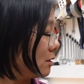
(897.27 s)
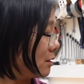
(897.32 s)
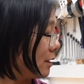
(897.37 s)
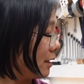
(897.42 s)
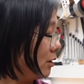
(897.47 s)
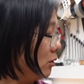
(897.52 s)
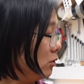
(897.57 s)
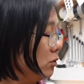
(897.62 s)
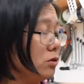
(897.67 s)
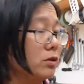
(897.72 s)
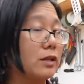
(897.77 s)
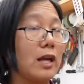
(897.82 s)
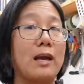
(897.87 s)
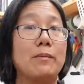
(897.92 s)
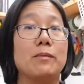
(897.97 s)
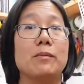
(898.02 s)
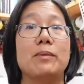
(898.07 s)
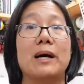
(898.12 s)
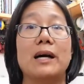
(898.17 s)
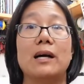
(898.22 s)
They all
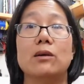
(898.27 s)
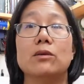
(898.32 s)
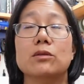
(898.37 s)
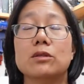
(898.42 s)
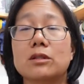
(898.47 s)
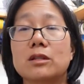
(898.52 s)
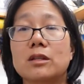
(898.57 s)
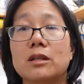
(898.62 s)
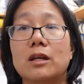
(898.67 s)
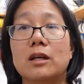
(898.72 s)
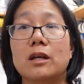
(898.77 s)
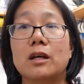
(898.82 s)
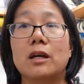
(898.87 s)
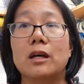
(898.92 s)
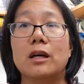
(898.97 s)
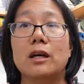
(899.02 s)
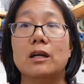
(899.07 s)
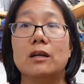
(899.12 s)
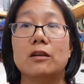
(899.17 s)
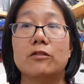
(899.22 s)
came about
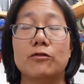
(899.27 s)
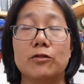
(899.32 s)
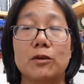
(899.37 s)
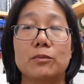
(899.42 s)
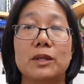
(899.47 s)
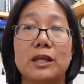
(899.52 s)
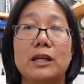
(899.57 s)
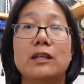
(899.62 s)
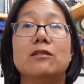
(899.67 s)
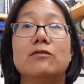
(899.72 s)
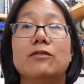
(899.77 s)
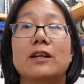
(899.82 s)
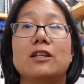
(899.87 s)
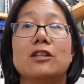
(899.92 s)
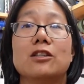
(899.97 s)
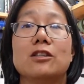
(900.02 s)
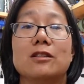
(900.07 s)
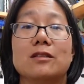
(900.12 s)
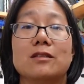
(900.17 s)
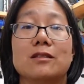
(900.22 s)
from the
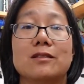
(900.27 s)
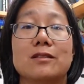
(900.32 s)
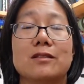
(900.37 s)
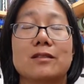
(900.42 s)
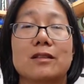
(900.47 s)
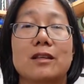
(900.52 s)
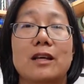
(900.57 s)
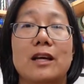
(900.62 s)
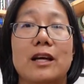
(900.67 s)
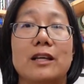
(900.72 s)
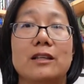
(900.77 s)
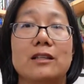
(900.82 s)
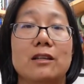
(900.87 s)
innovations and